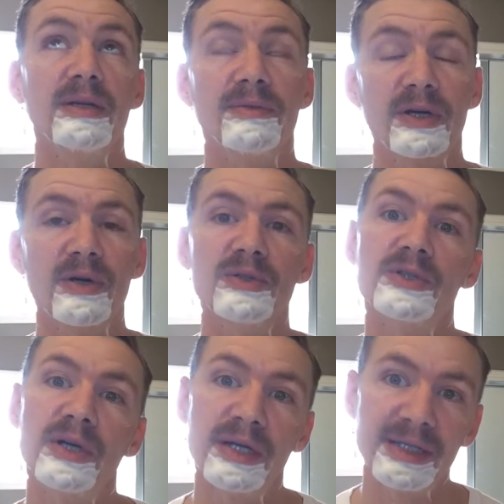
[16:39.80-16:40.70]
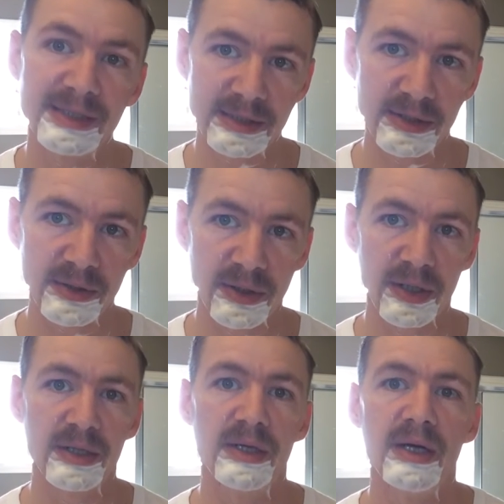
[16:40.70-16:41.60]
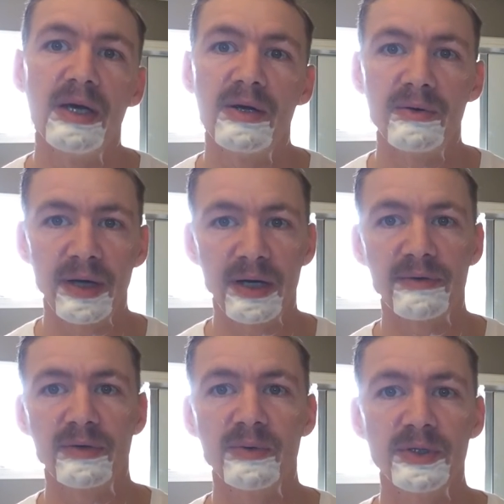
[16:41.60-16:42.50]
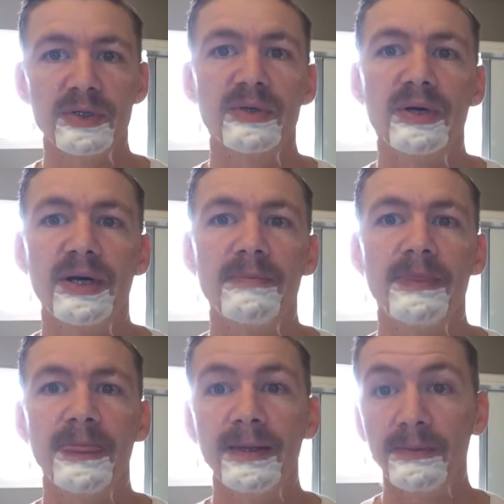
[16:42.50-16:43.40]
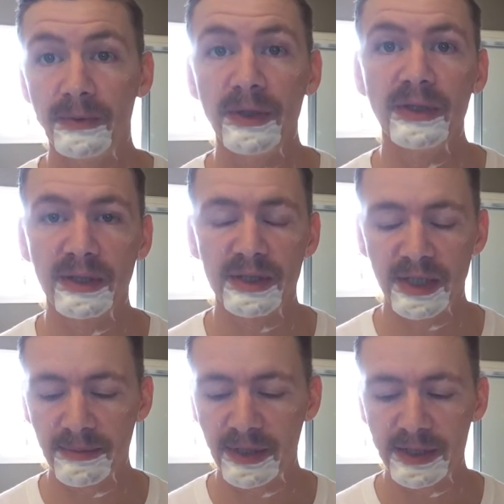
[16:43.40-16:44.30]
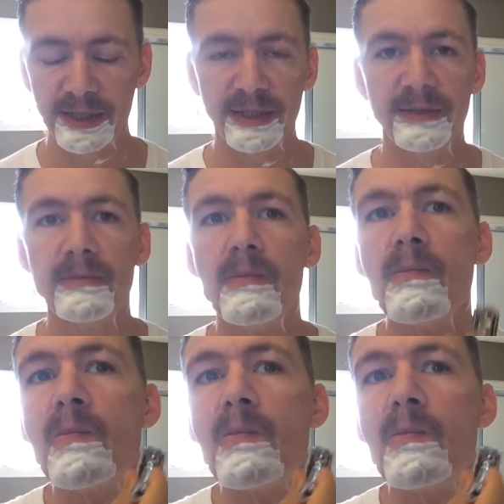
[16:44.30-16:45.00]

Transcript: I go straight against the grain right after with the grain, it will irritate my skin.